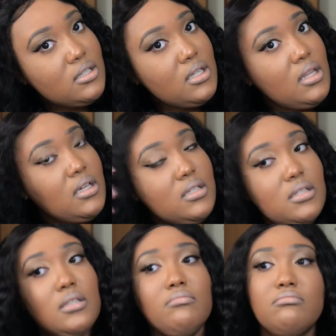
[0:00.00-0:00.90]
she looks
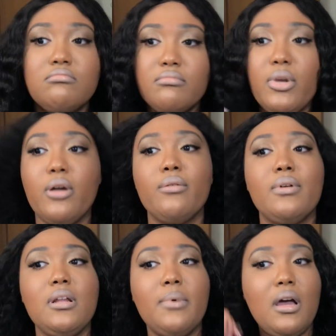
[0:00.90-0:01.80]

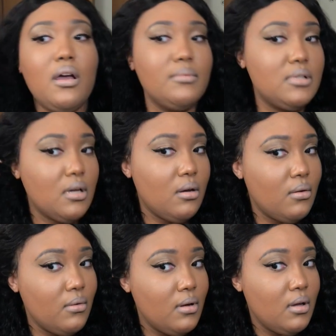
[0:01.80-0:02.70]
pretty bomb.
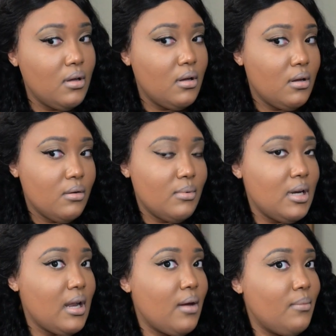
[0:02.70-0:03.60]
So
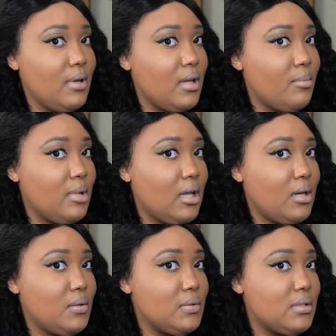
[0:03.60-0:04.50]
when that wind
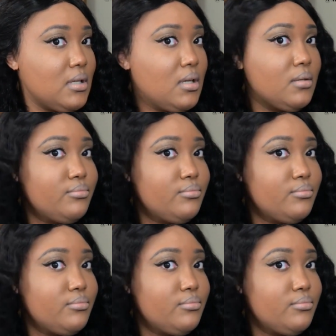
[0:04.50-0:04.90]
blows,